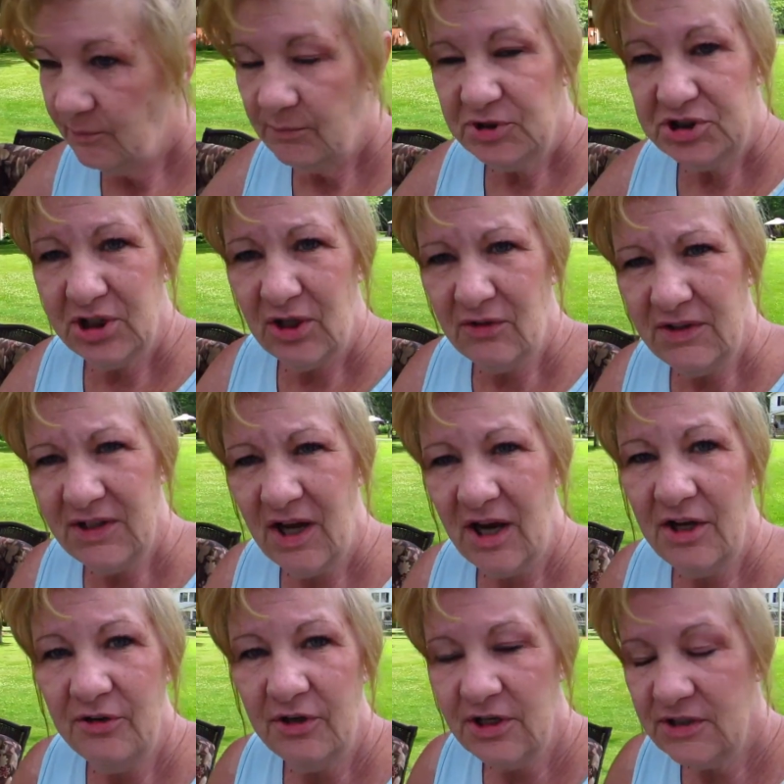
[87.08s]
Michelle
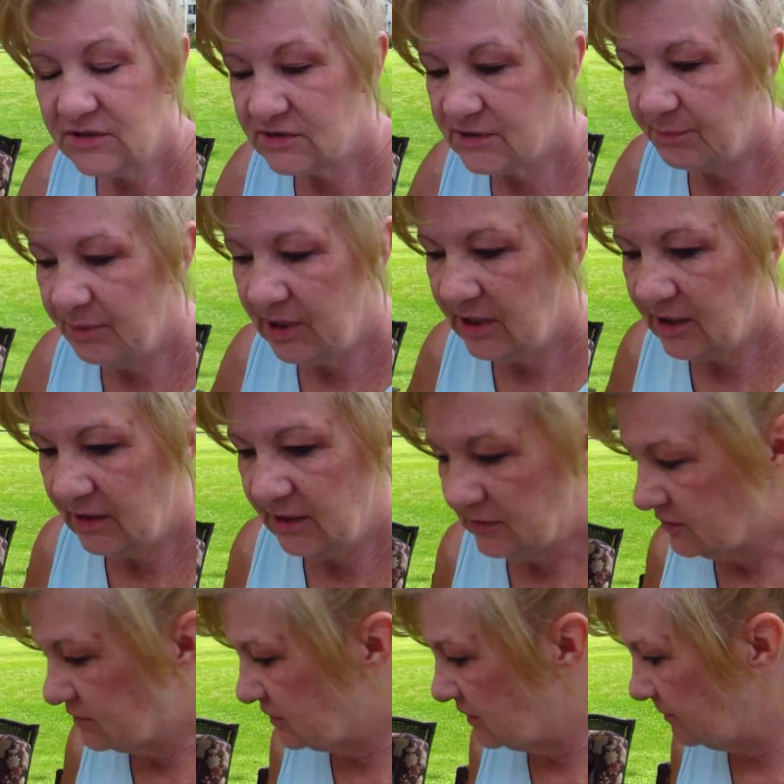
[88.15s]
dehydrates
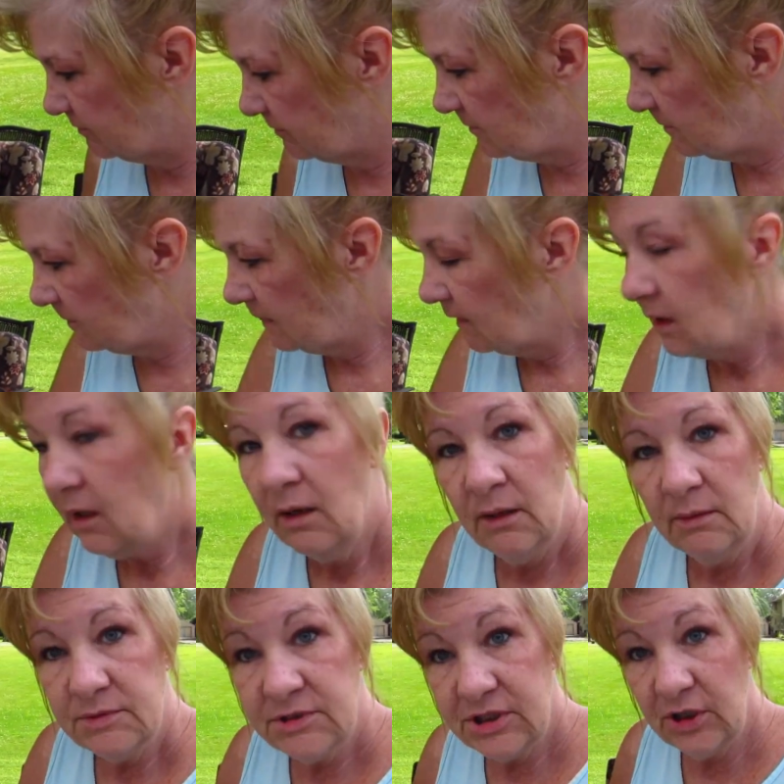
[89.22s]
bananas.
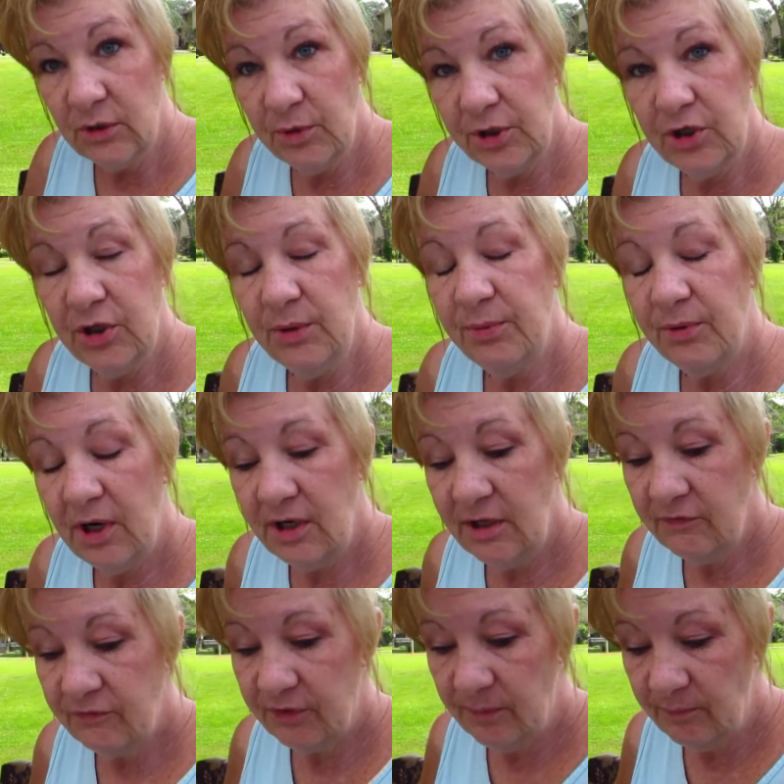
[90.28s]
I'm still
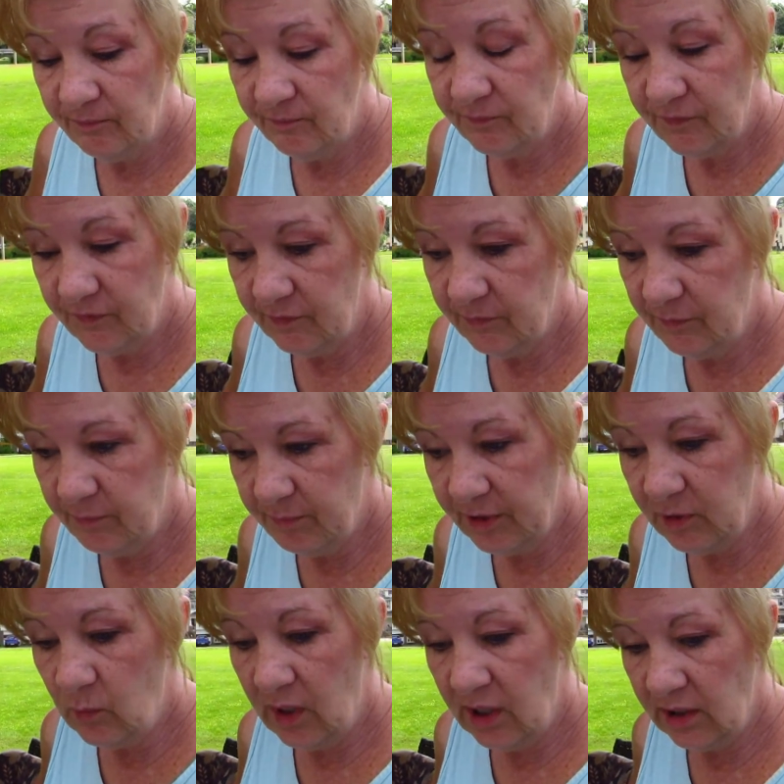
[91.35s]
recuperating from
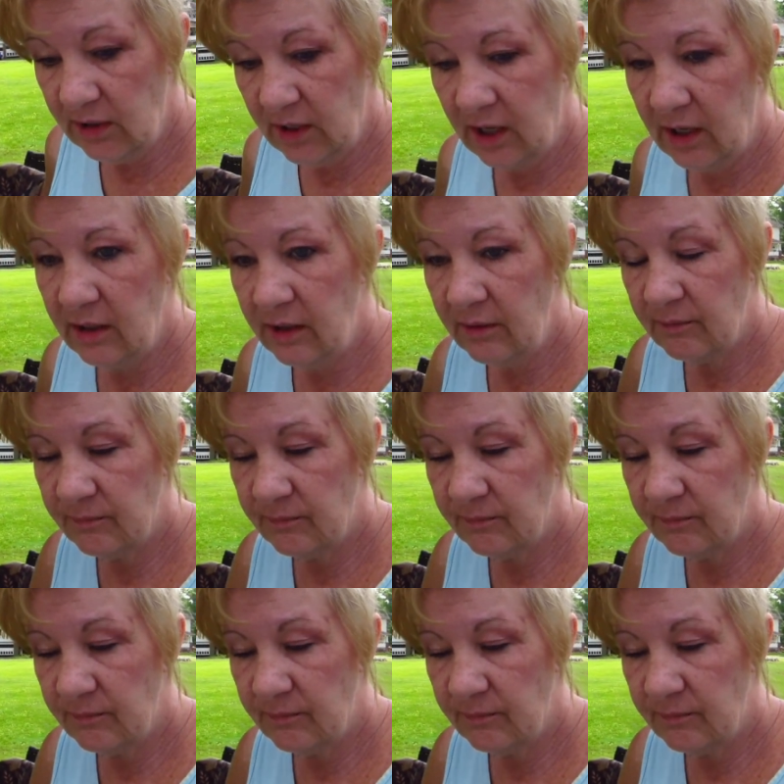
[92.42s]
big wedding day.